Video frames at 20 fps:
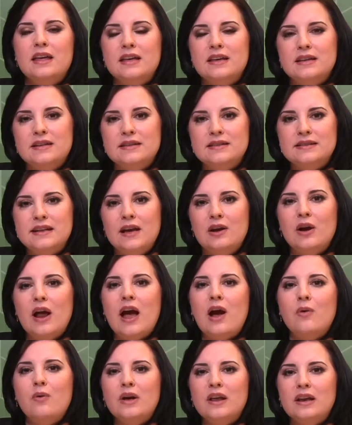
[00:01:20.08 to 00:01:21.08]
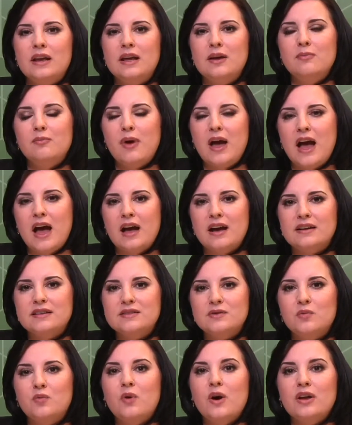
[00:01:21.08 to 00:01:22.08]
is and how it
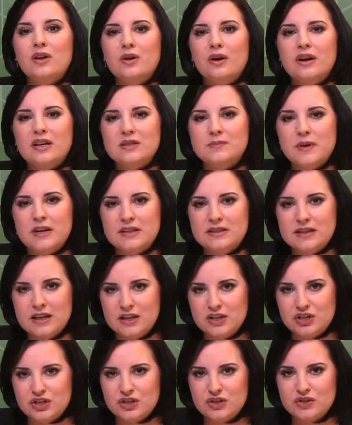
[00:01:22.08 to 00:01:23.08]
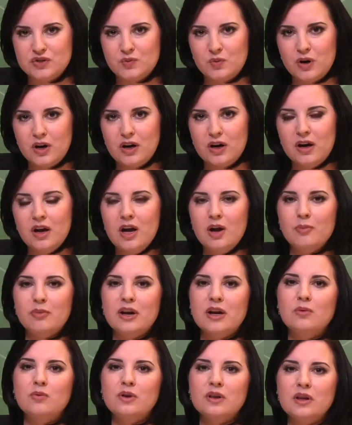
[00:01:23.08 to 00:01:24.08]
impacts what your expectations were.
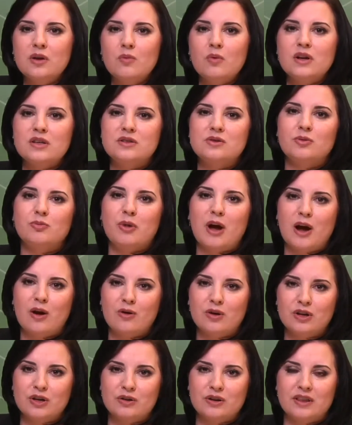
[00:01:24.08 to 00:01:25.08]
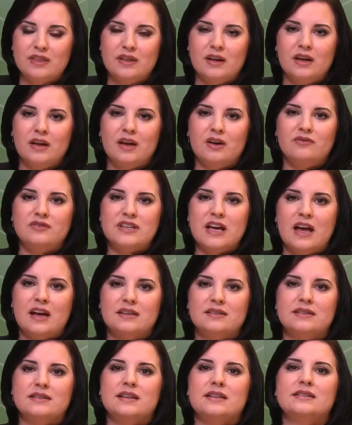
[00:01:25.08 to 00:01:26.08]
But I really want to empower you to think of
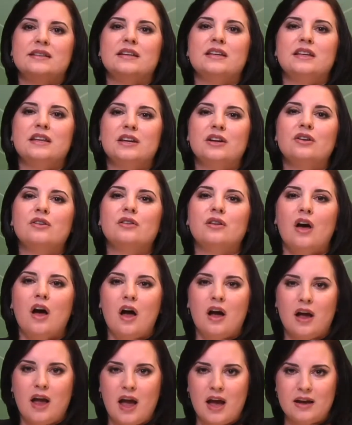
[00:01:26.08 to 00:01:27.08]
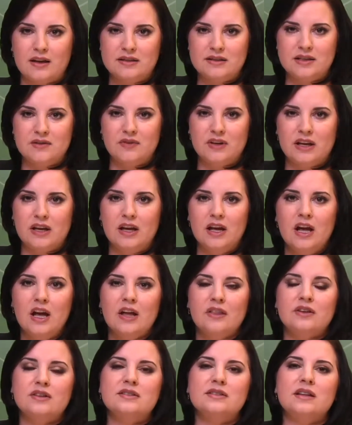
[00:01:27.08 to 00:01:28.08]
taxes as a year-long activity.
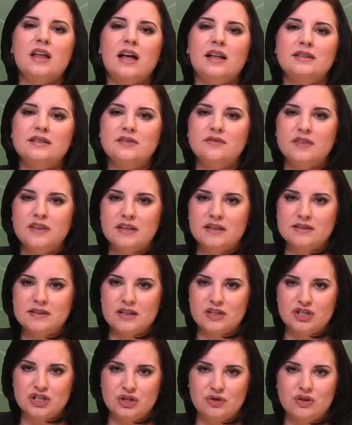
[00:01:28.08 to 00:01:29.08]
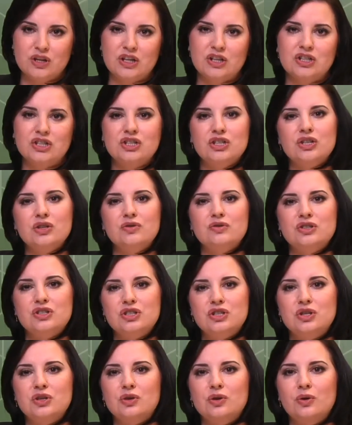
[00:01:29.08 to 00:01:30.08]
There's lots of things that you can do
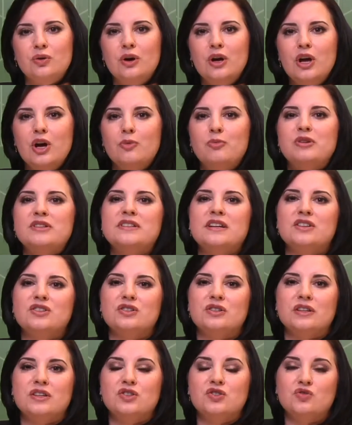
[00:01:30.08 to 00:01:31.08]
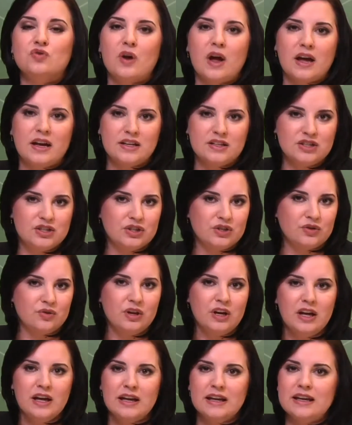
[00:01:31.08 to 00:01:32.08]
to potentially try
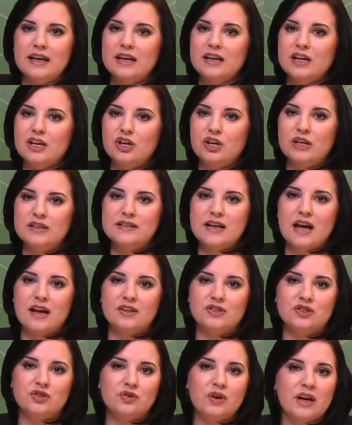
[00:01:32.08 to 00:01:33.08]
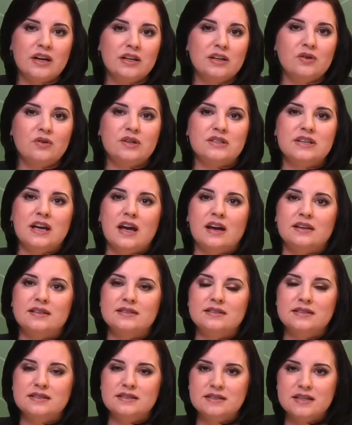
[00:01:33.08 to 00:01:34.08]
to get a tax credit or
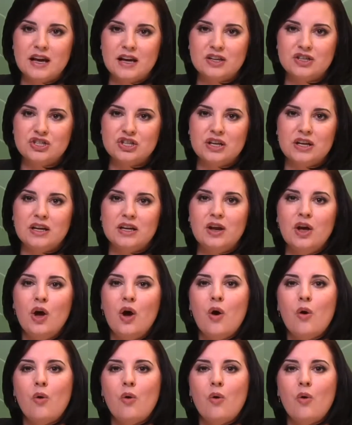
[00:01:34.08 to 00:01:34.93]
tax deduction